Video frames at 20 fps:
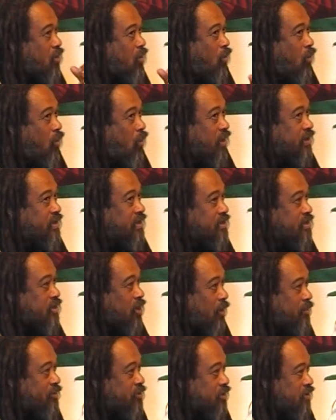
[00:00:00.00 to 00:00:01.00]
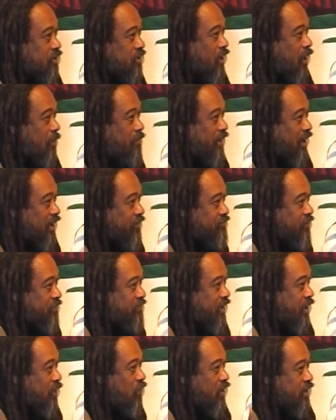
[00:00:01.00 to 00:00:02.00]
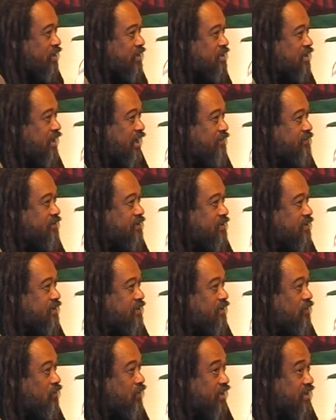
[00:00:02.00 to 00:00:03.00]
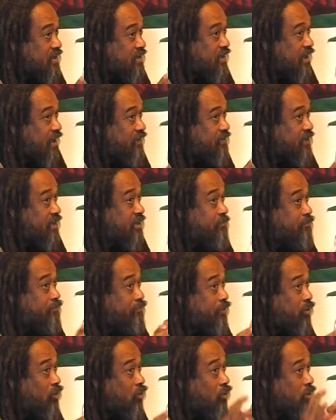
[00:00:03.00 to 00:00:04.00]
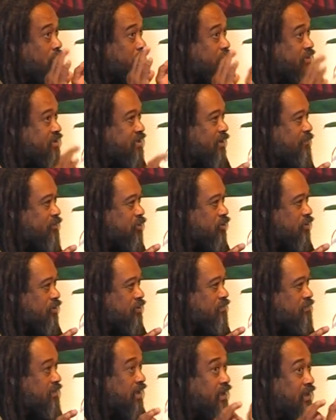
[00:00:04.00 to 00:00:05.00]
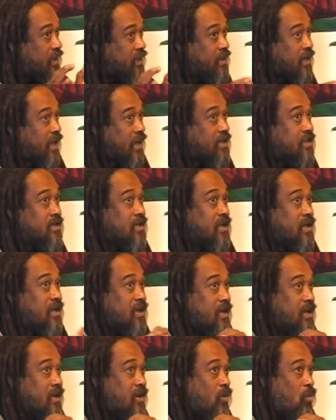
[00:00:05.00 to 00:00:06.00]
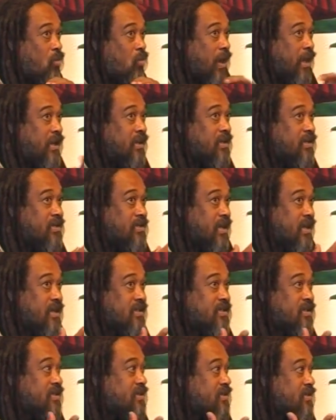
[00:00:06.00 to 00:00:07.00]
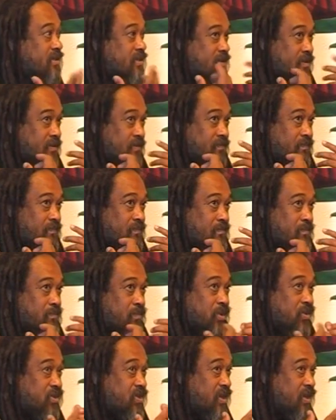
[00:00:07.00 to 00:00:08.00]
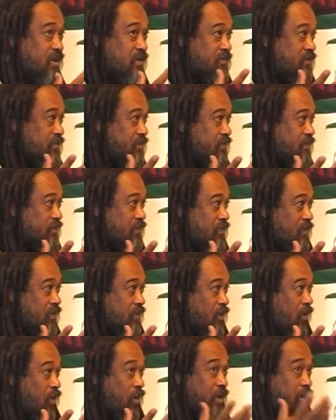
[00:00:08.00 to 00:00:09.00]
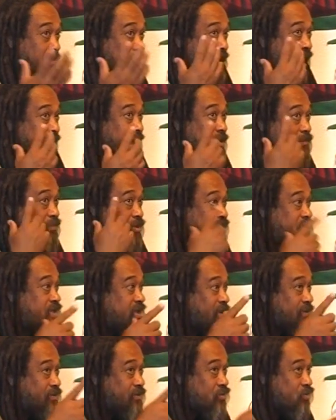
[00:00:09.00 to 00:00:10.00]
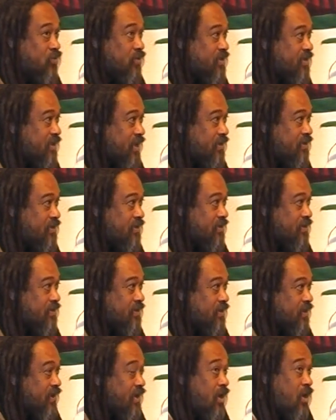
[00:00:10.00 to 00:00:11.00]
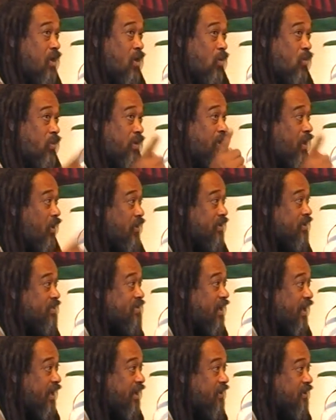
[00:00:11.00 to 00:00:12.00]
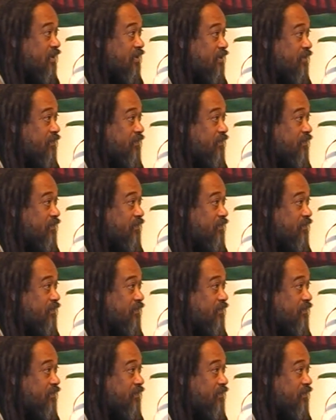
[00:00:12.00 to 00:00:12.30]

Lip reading: What is the option apart from that? What is left? What is left is pure perception, meaning that when the senses perceive, or the mind perceives through the senses, without desire,